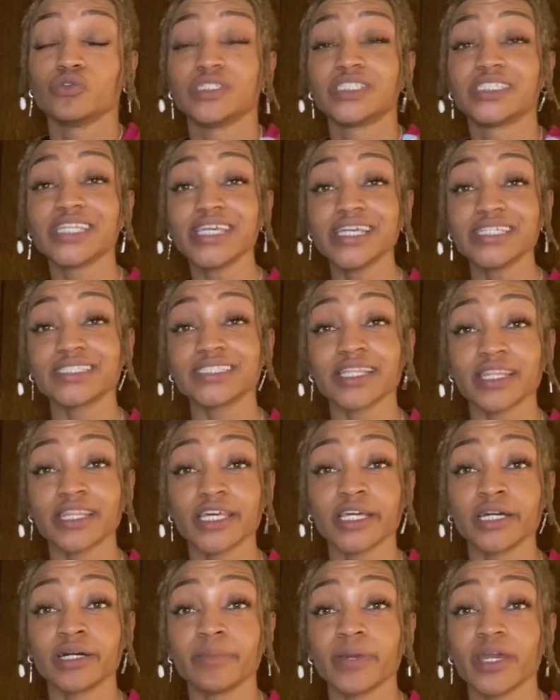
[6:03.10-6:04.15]
season
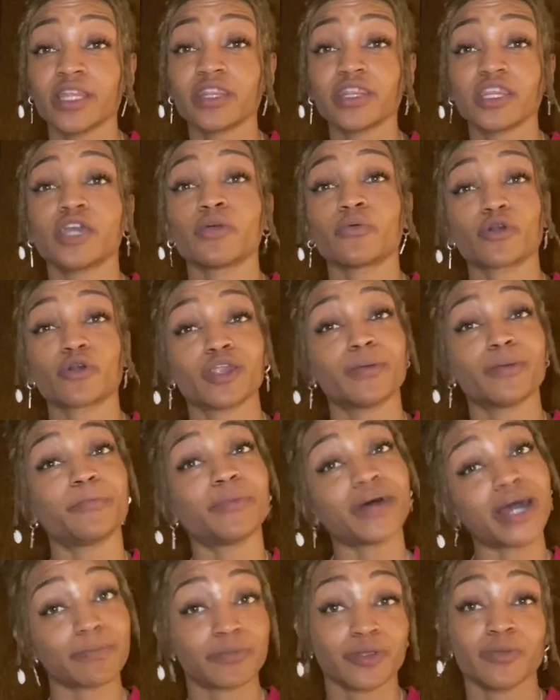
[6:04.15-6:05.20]
them, and then we're gonna
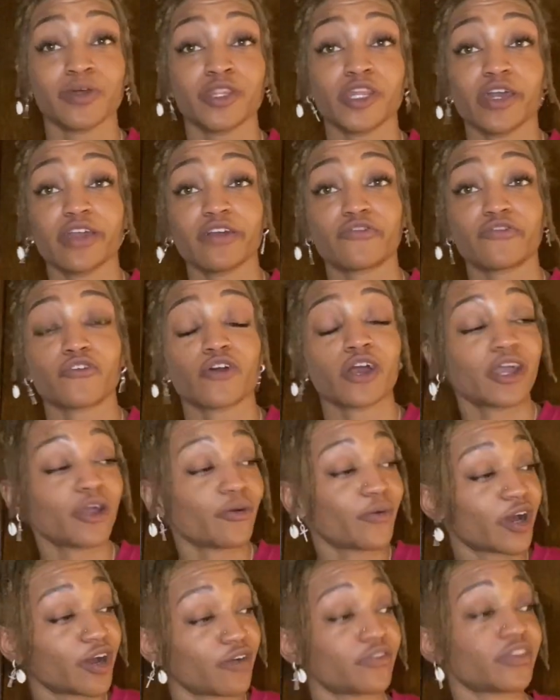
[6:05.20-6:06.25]
pop them in the air fryer
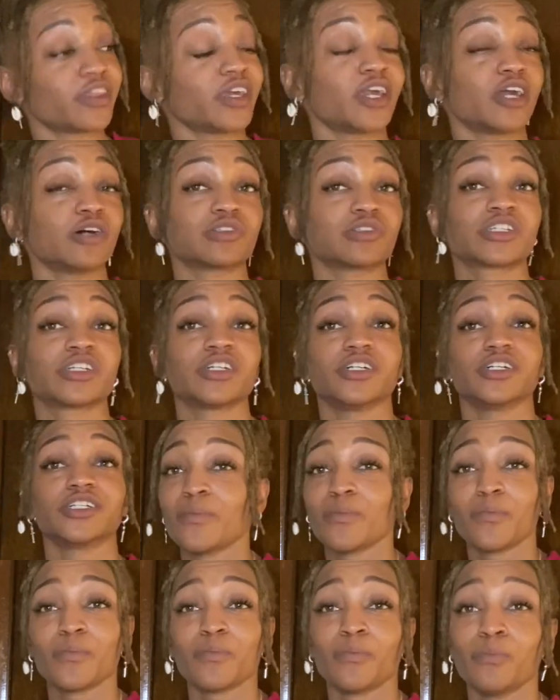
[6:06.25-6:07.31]
where everything else cooks.
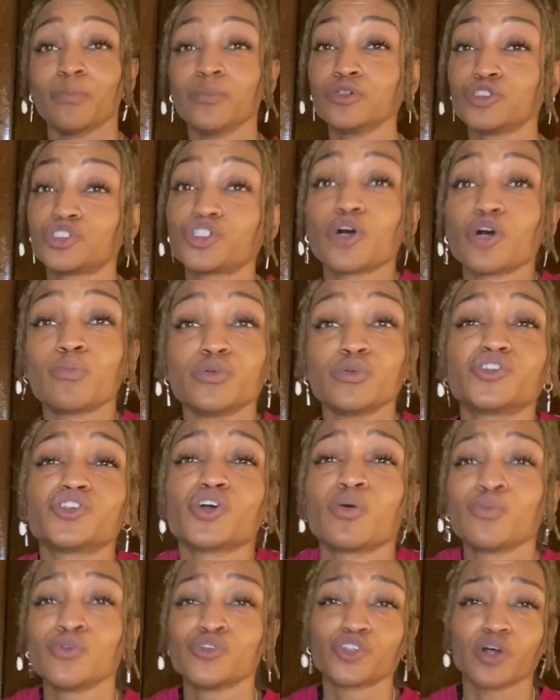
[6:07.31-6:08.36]
Mucho, mucho,
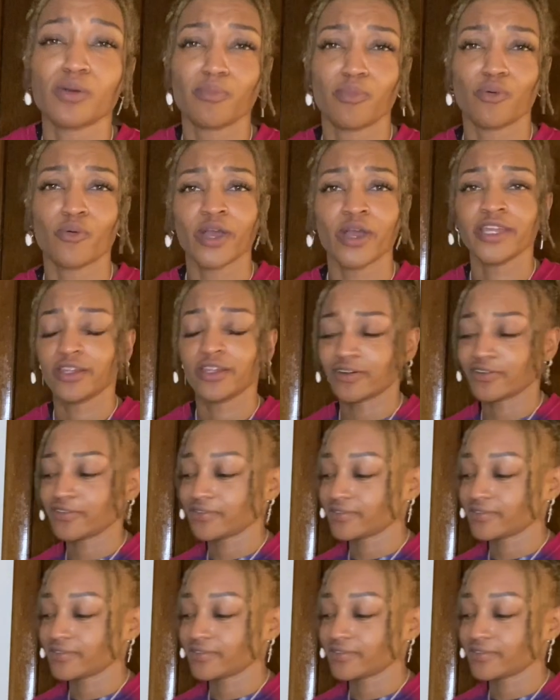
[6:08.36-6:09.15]
mucho bueno.